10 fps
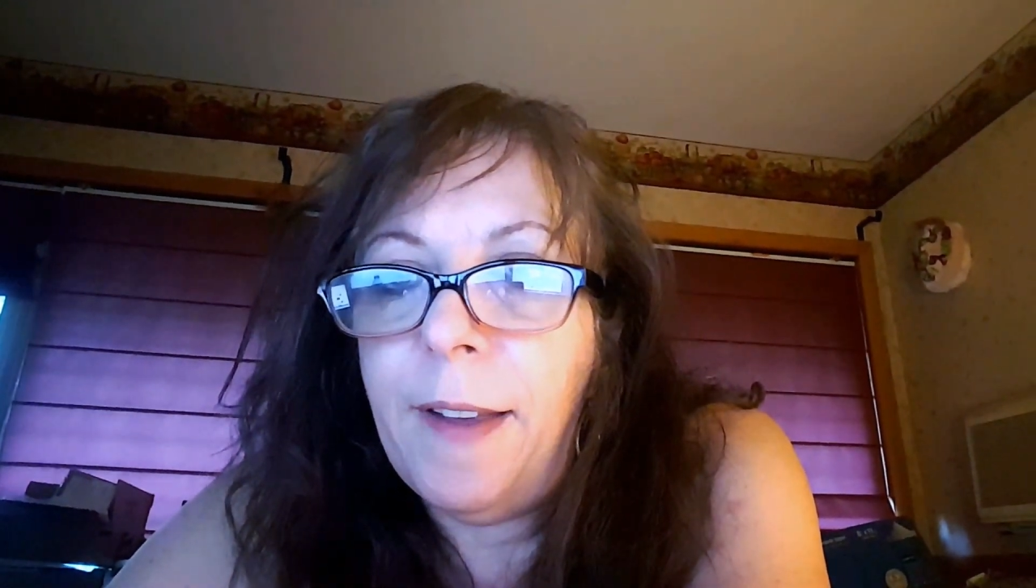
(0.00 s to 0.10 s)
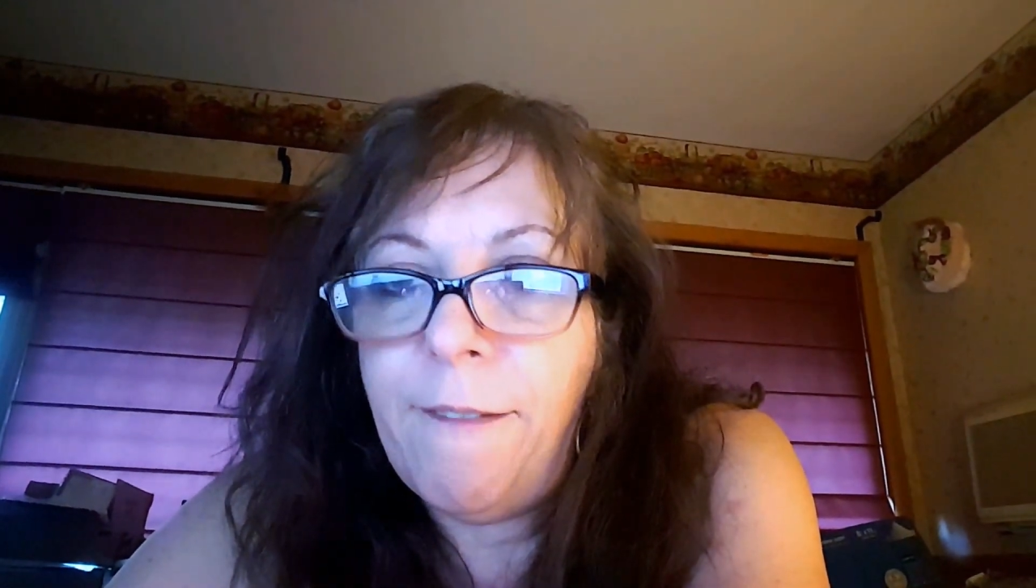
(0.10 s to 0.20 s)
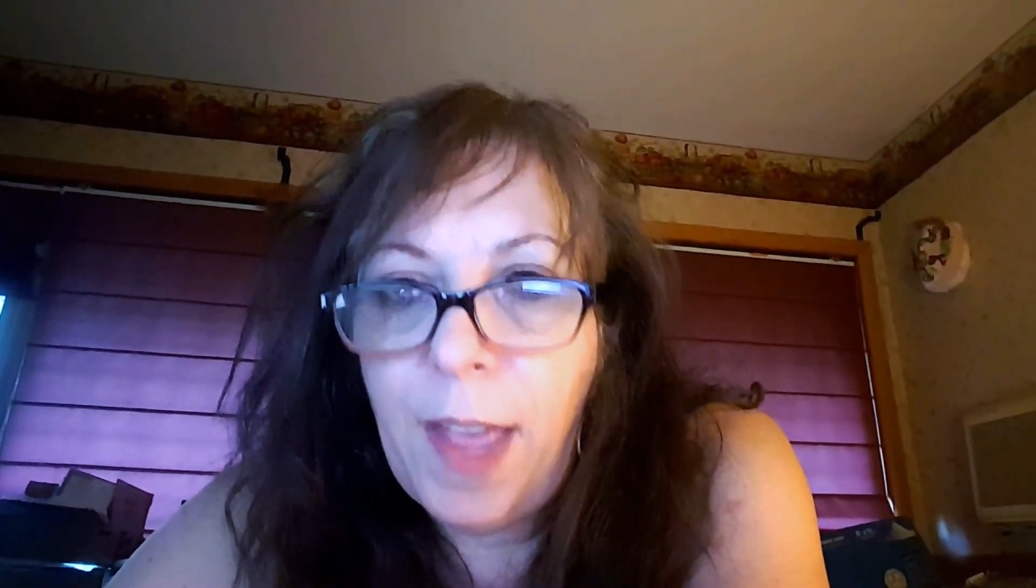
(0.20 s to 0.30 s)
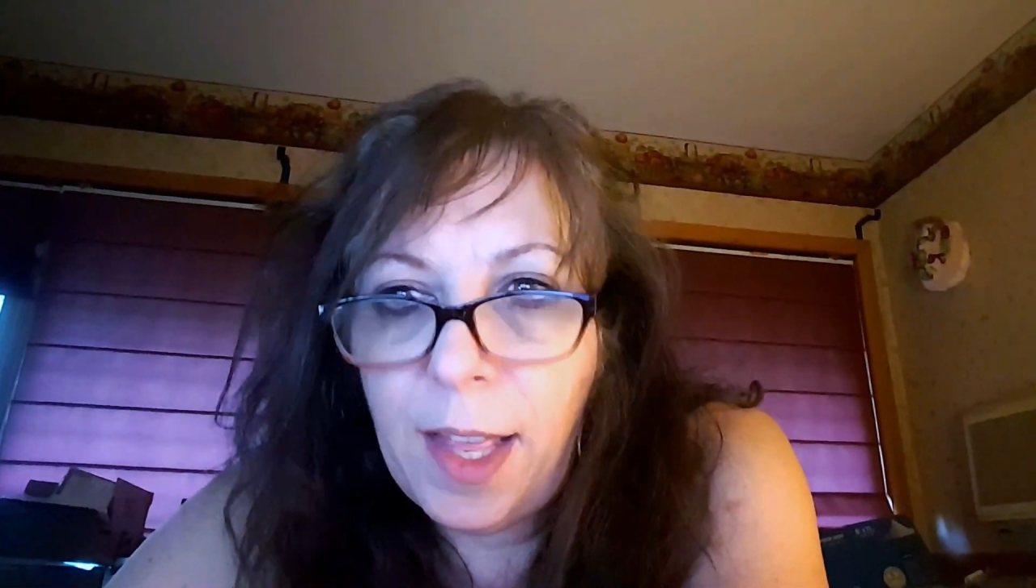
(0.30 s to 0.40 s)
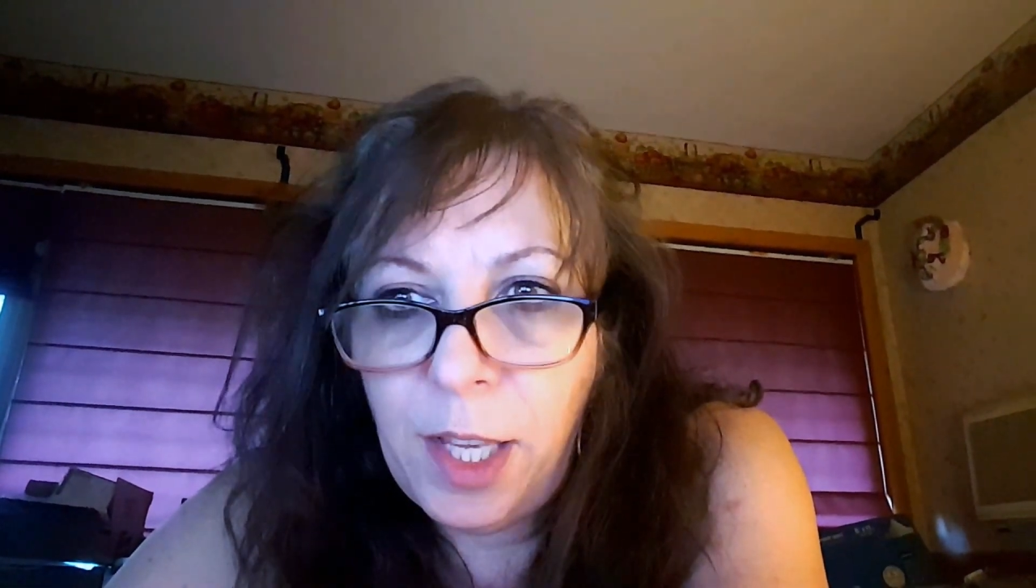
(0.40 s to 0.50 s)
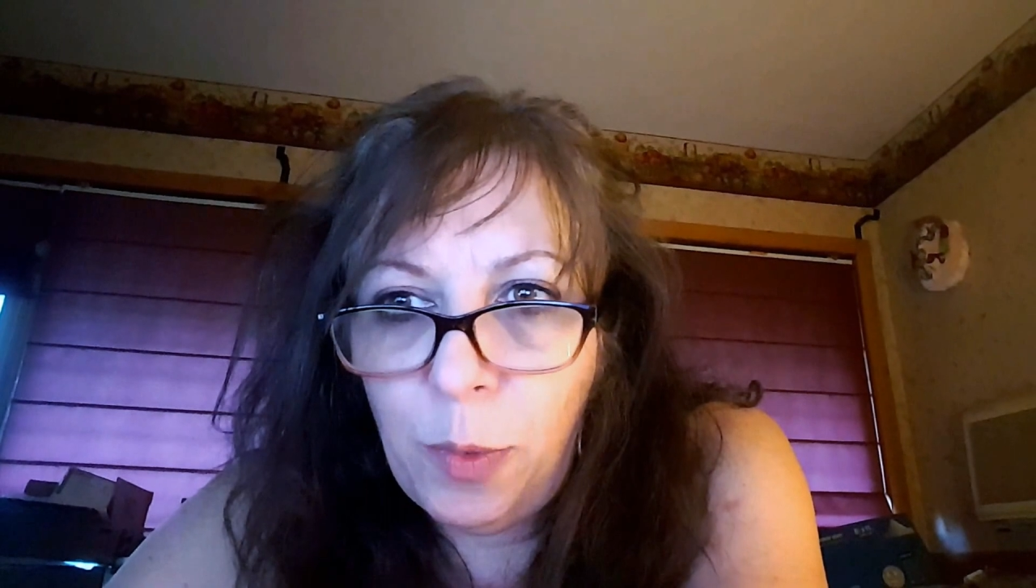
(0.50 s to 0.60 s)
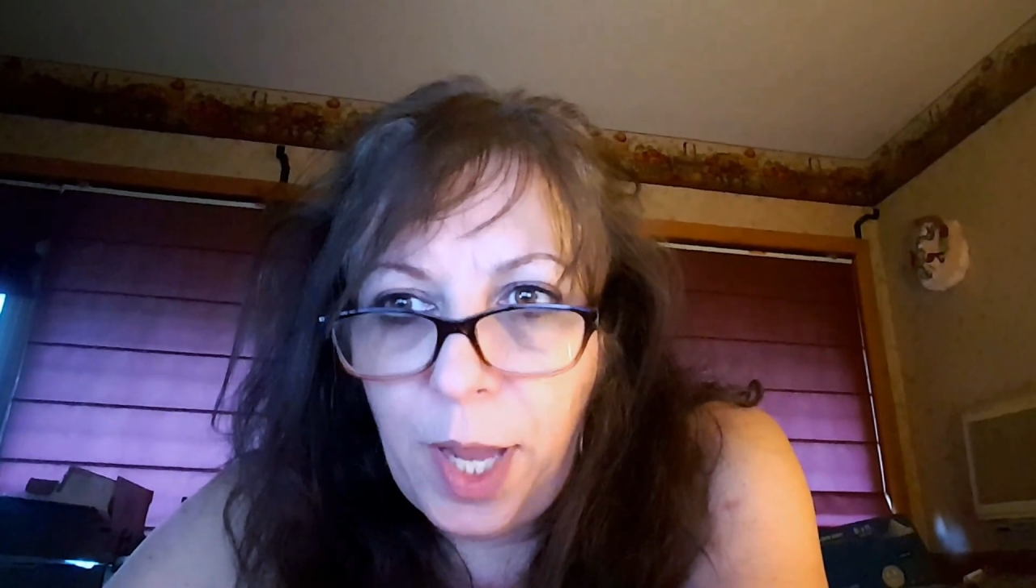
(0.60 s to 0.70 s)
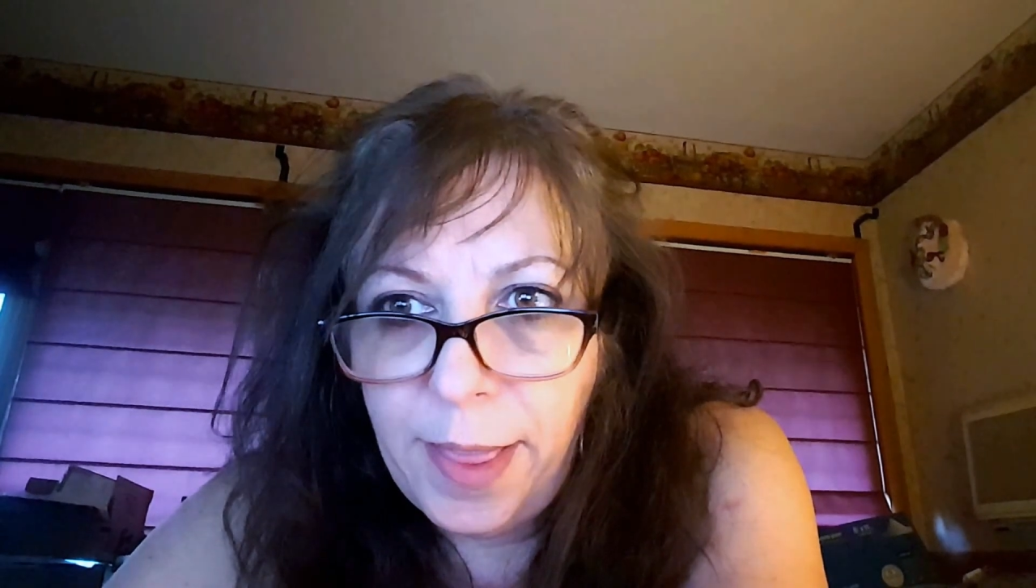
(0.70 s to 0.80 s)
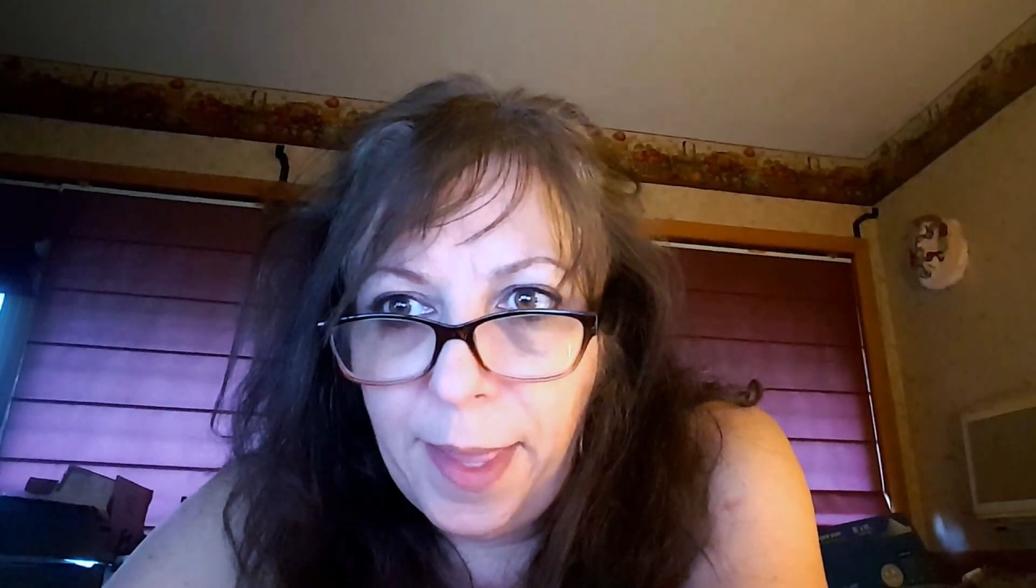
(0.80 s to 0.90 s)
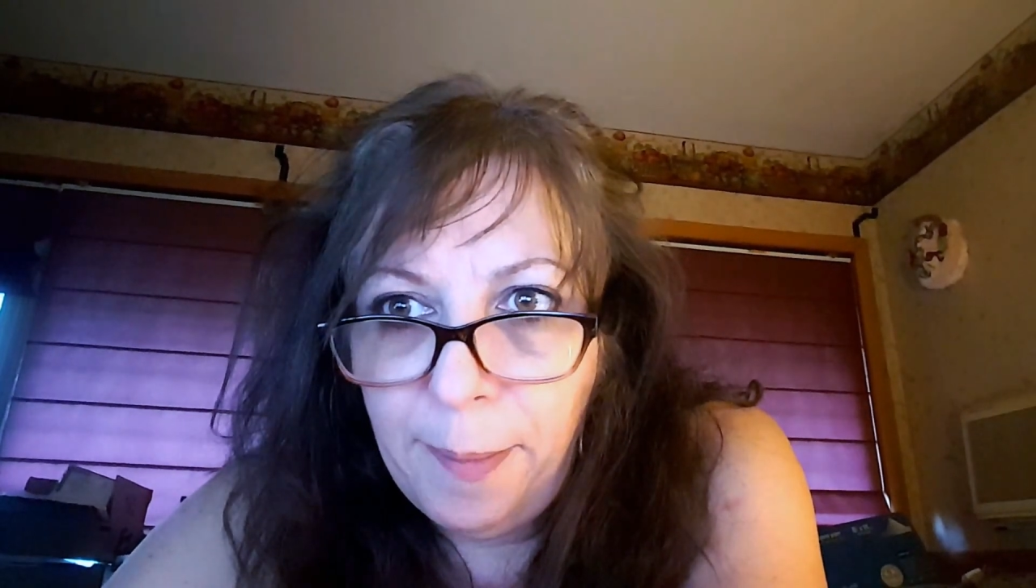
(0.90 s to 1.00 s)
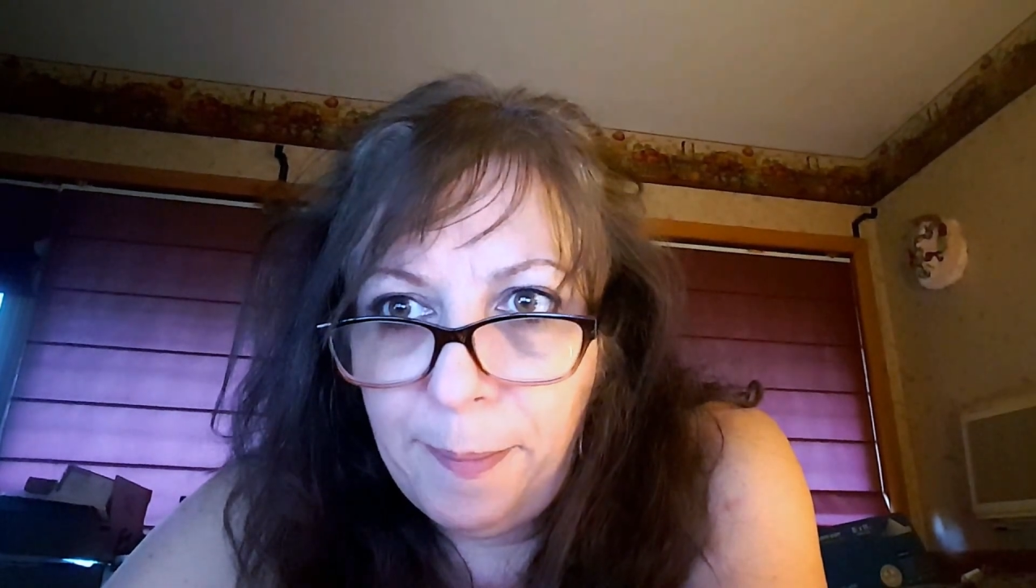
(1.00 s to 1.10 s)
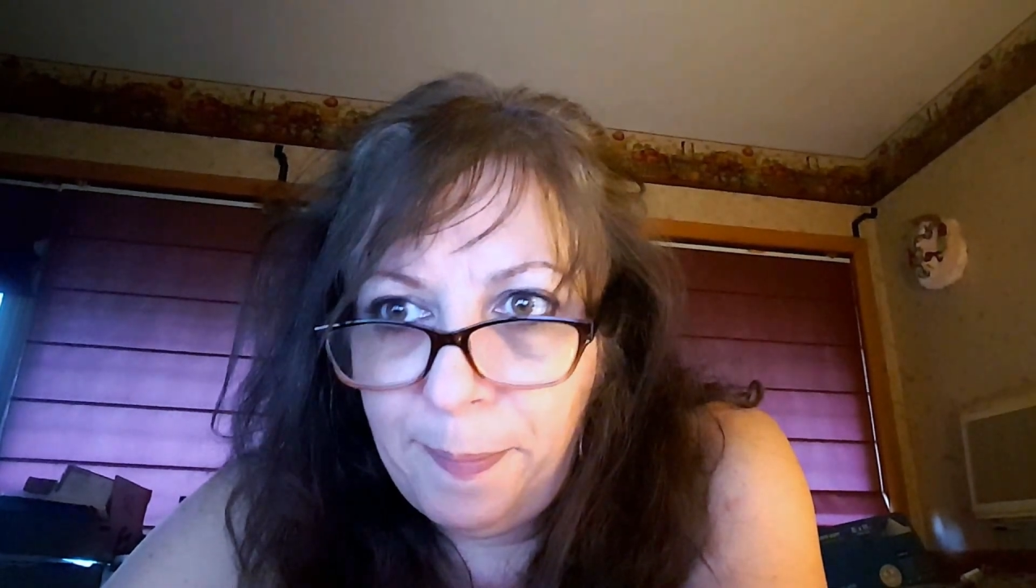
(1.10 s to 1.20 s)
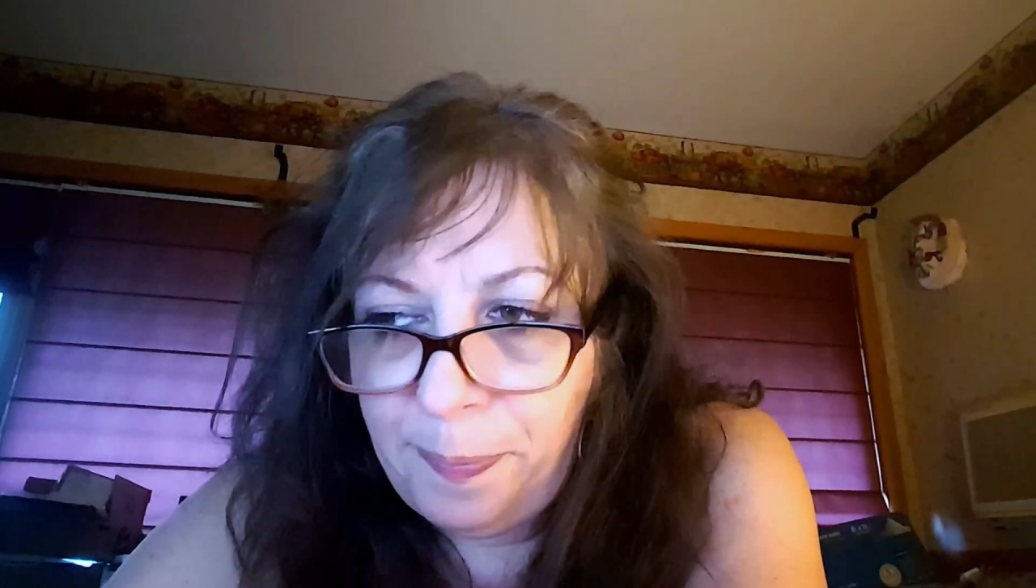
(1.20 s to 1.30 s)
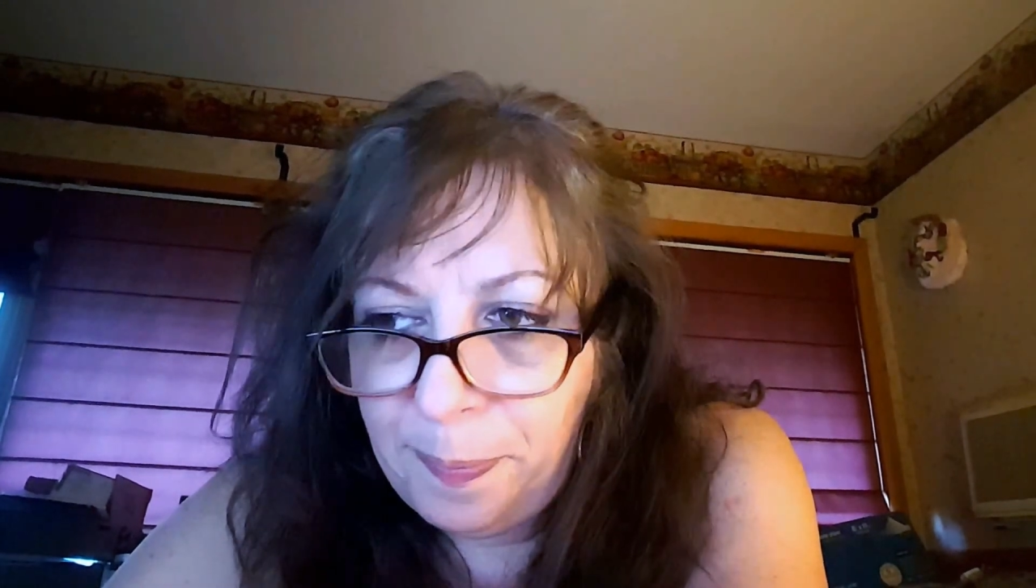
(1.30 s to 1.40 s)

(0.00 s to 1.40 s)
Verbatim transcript: evaluate them